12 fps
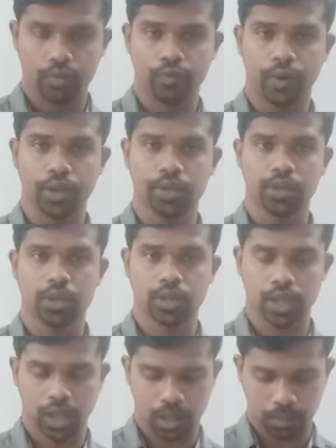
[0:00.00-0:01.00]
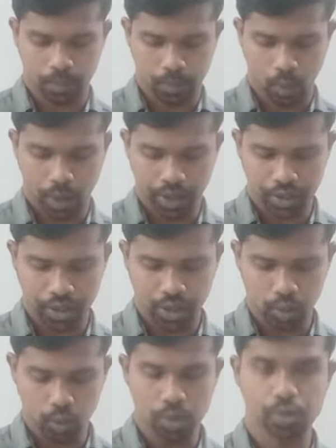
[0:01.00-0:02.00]
fit the poetic
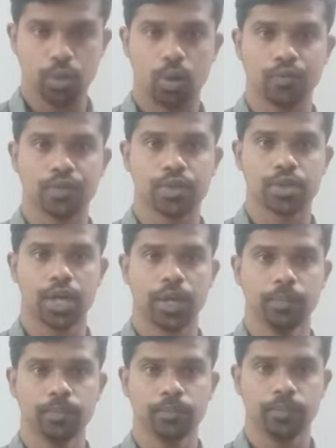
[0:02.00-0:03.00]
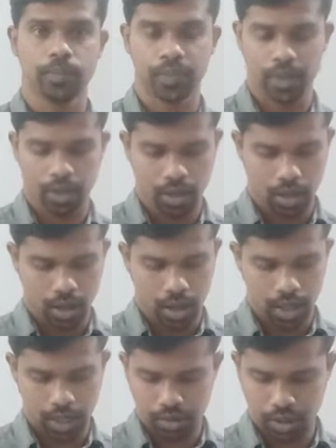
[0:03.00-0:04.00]
rules of the time,
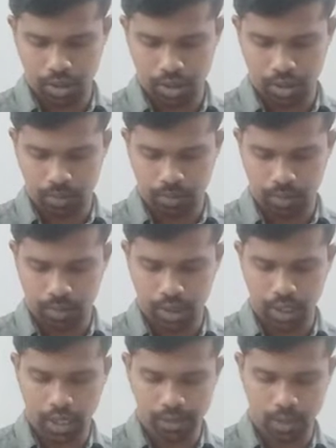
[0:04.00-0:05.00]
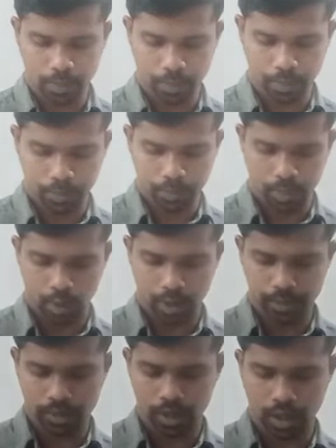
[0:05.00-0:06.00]
and Dickinson
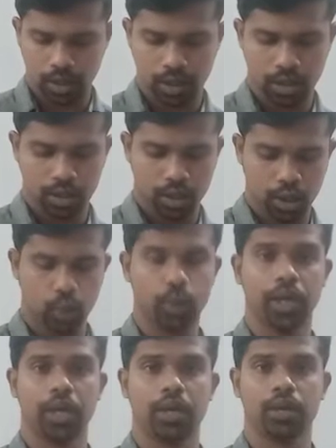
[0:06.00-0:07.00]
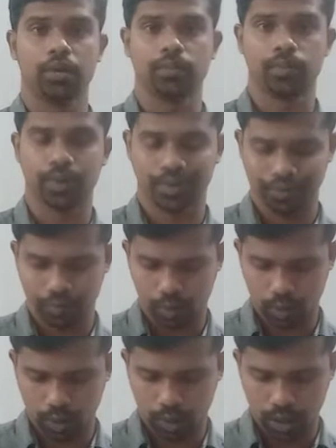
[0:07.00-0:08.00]
poems are unique
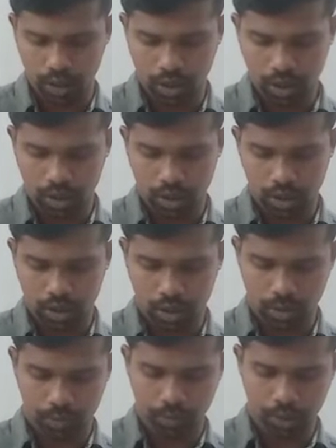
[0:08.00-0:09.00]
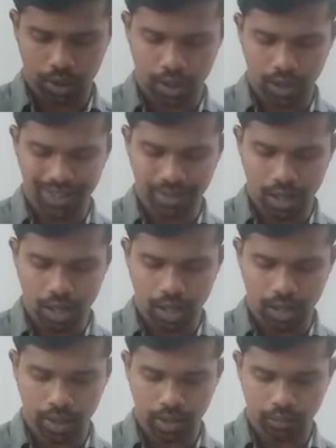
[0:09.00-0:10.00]
for the
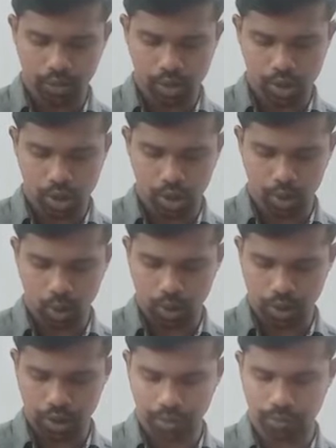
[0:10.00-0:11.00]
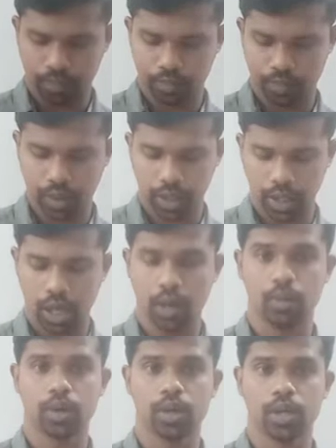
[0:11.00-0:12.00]
era in which she wrote. They
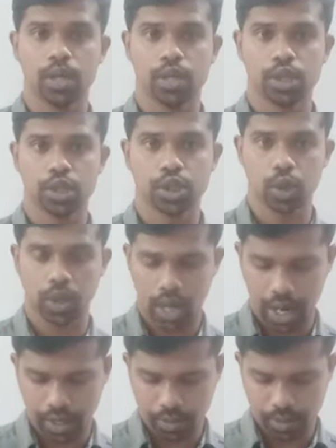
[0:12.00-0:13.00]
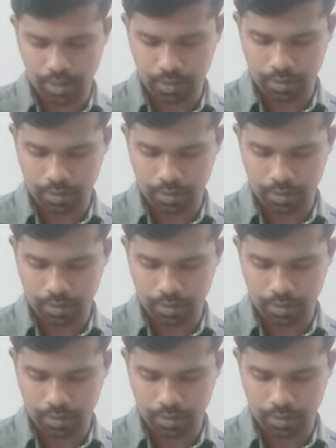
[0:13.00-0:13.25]
have short lines,